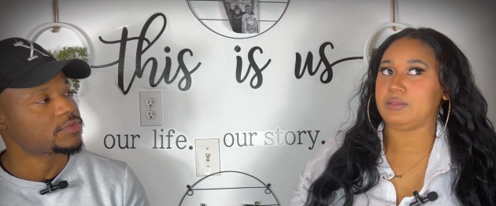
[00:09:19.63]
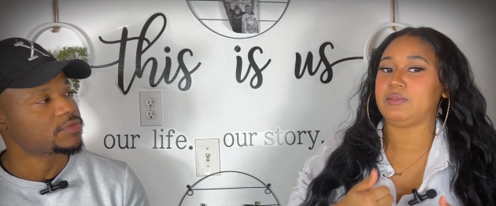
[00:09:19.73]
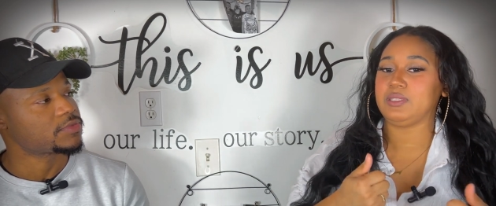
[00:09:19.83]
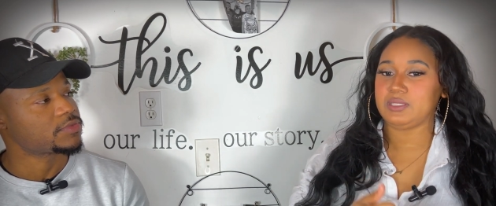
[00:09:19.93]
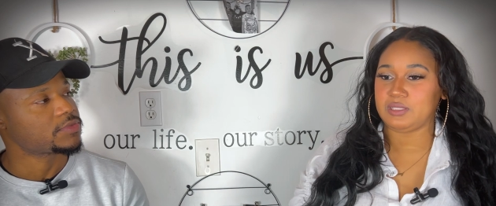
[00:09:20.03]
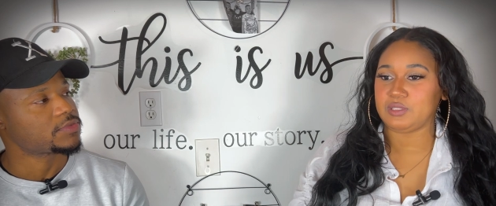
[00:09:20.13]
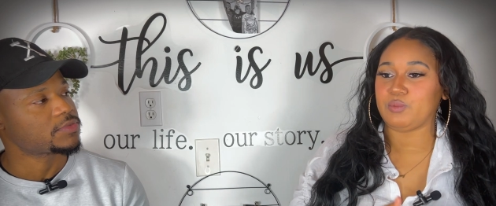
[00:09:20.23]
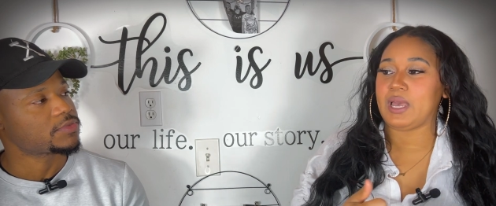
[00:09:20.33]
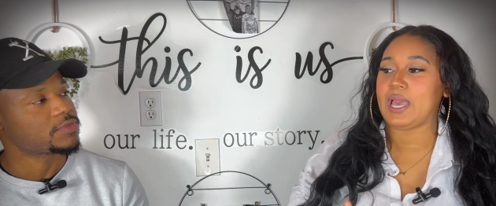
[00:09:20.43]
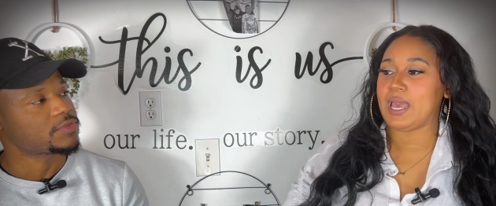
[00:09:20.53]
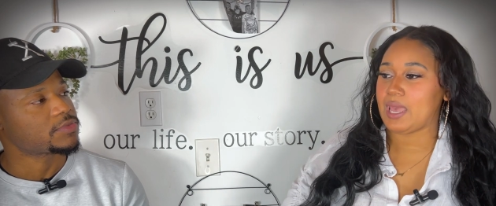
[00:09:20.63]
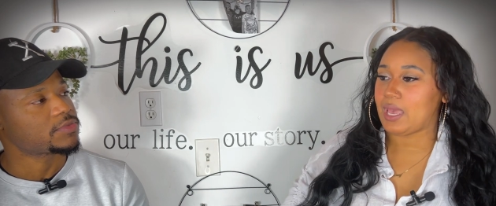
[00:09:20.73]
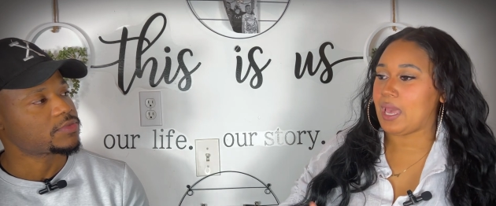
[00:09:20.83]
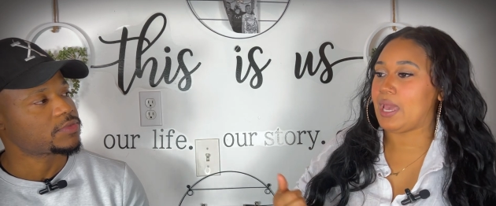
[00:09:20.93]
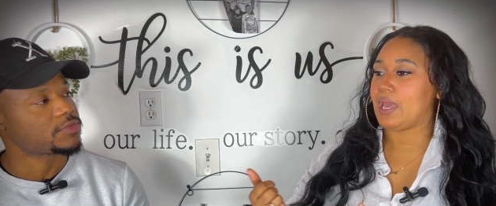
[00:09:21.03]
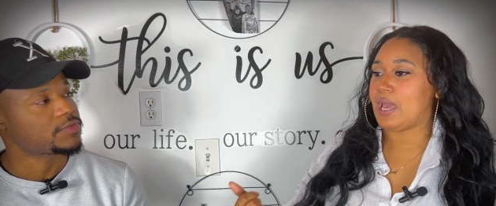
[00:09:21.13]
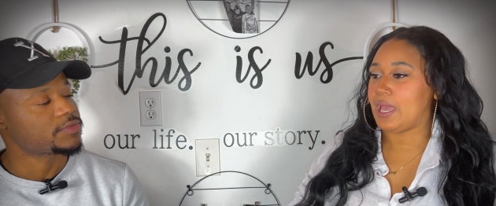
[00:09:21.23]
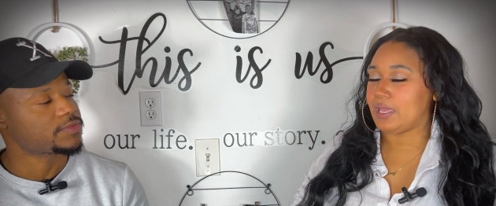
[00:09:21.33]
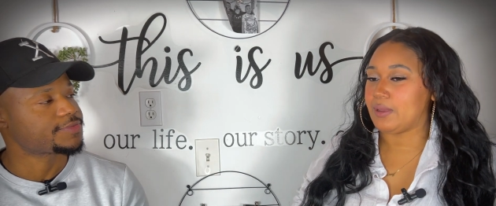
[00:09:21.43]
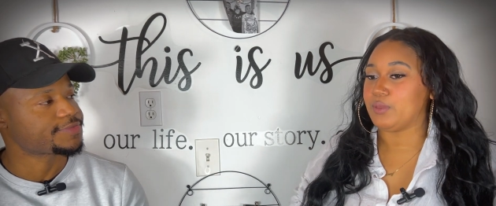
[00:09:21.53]
Speaker 1: this is why I
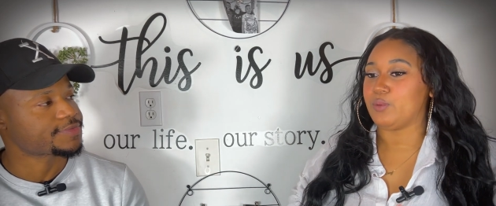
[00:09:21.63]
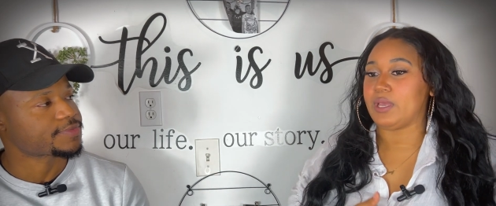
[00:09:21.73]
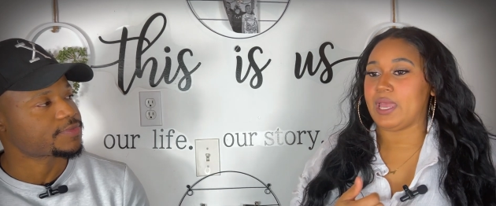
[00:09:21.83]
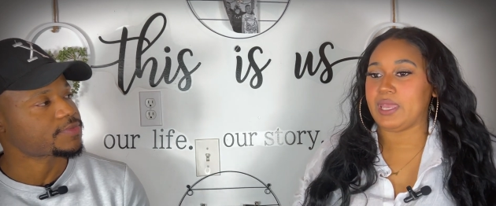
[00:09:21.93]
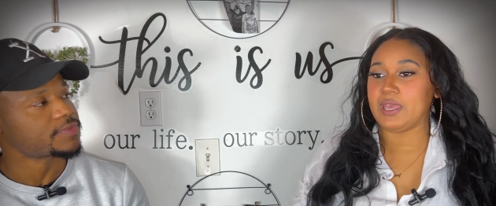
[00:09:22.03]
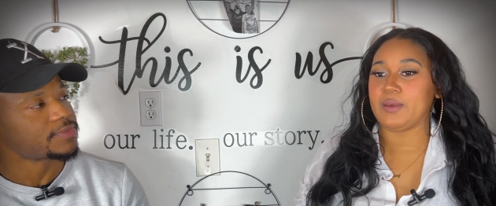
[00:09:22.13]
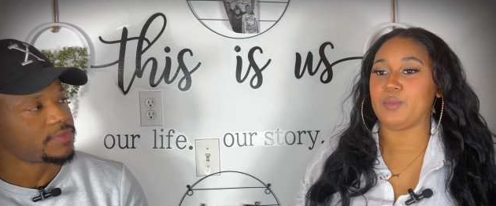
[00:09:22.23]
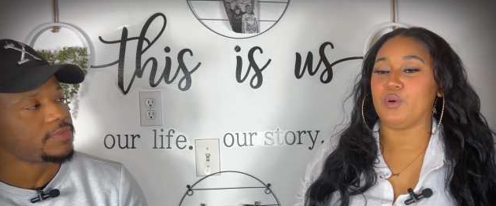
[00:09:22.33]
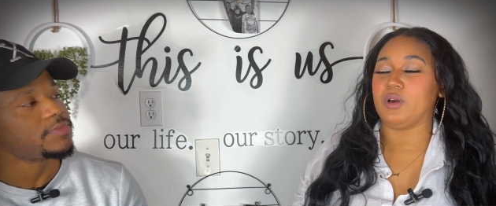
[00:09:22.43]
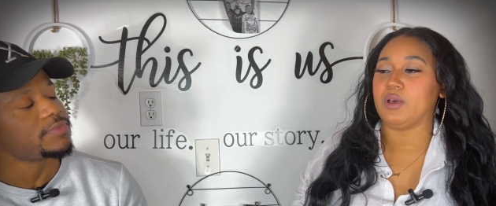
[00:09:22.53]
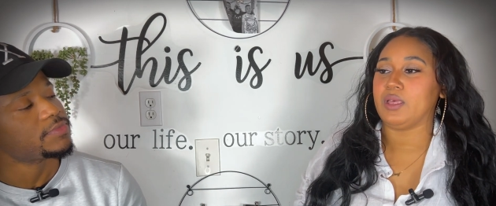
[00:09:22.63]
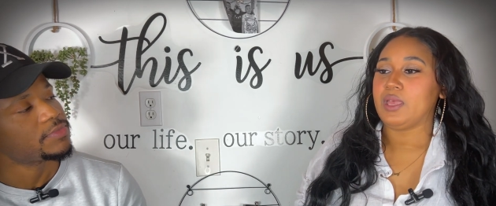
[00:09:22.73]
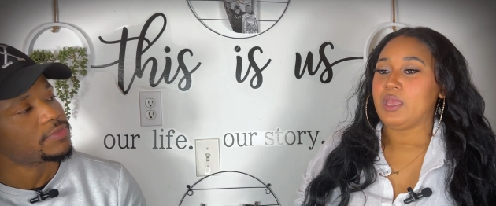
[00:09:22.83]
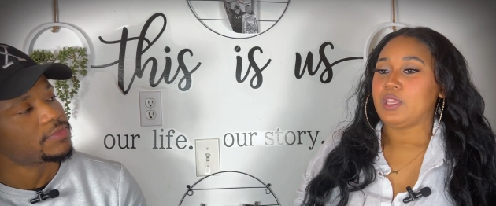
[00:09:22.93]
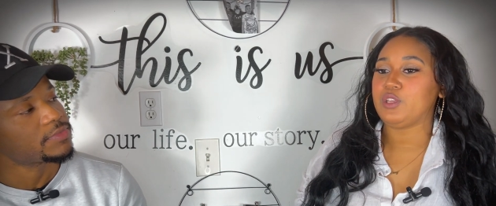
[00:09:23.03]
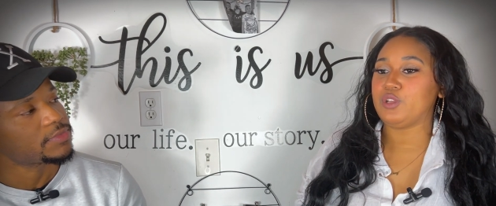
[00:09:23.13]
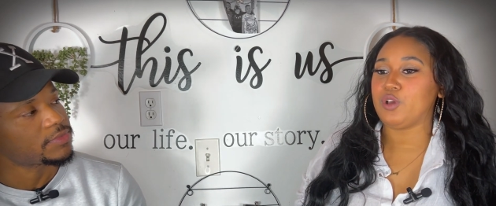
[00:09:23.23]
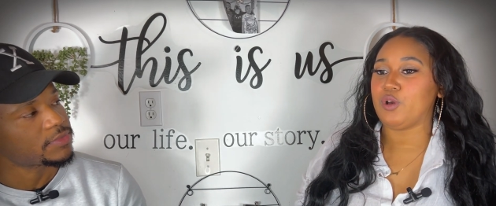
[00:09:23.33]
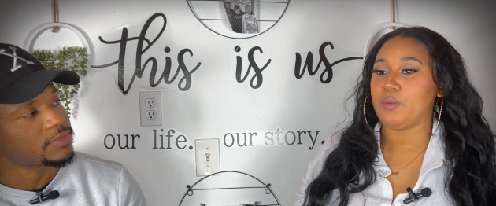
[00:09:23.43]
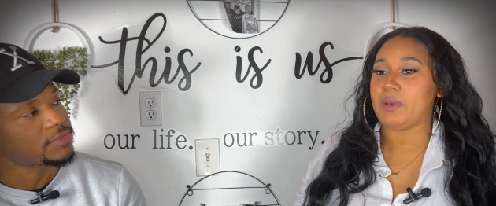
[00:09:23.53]
am the way I am, or, you
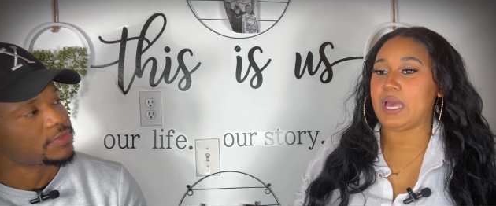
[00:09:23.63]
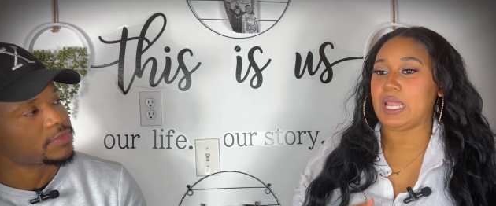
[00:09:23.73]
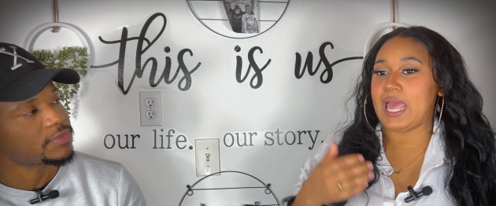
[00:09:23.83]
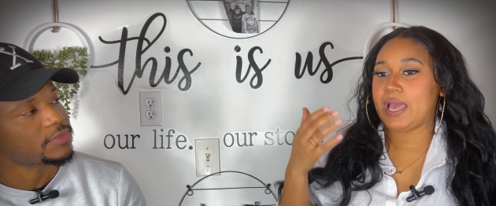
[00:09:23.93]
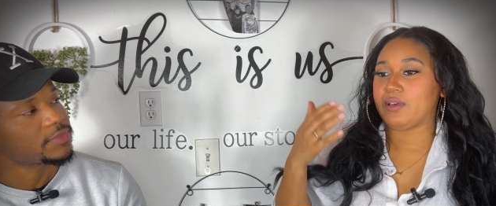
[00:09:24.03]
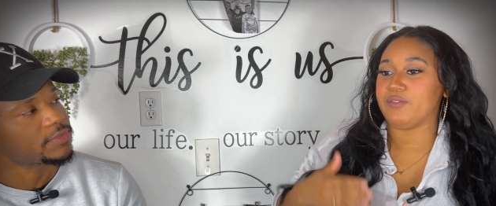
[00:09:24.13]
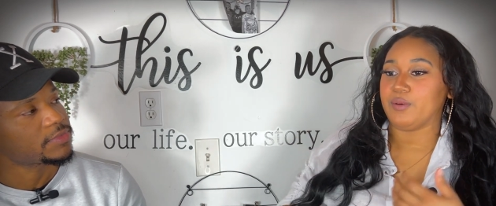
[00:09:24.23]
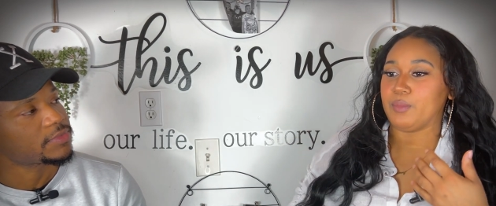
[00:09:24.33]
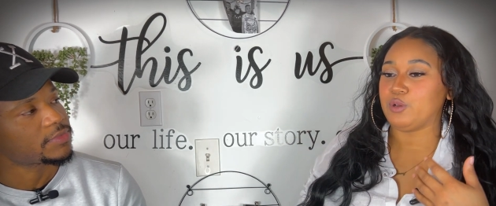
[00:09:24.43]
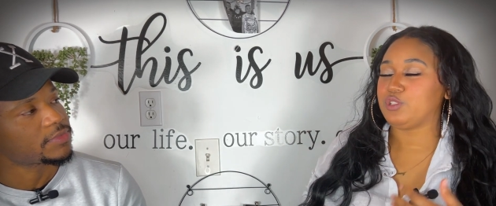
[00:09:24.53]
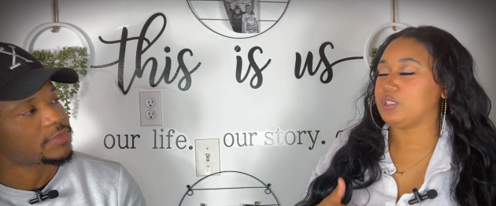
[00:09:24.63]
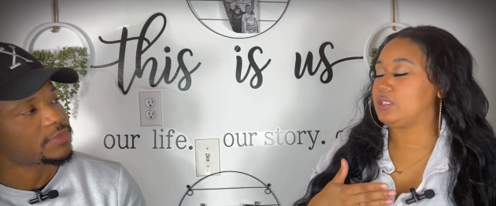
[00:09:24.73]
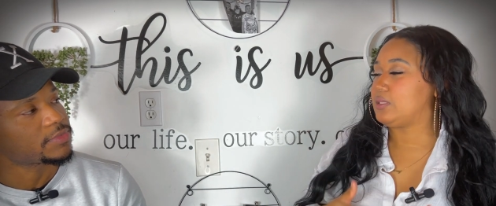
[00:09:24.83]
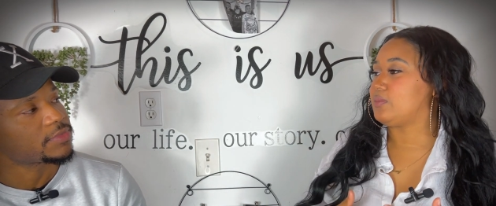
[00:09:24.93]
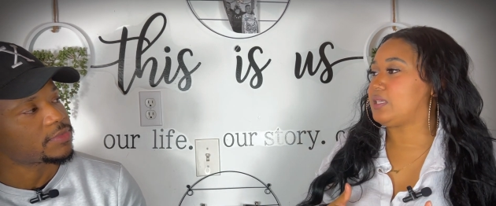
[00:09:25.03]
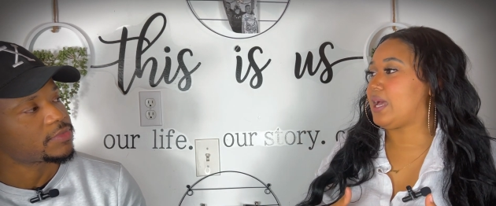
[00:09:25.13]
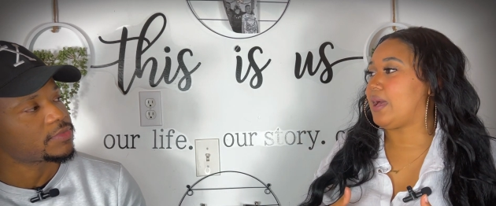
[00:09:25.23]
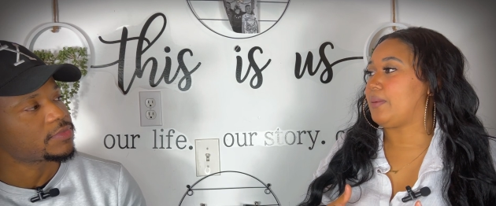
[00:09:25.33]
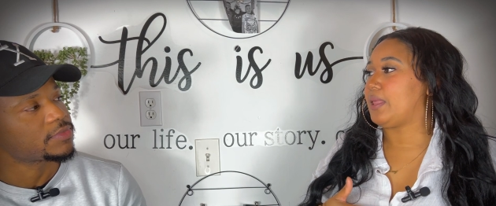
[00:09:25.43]
know, my lack of emotion sometimes.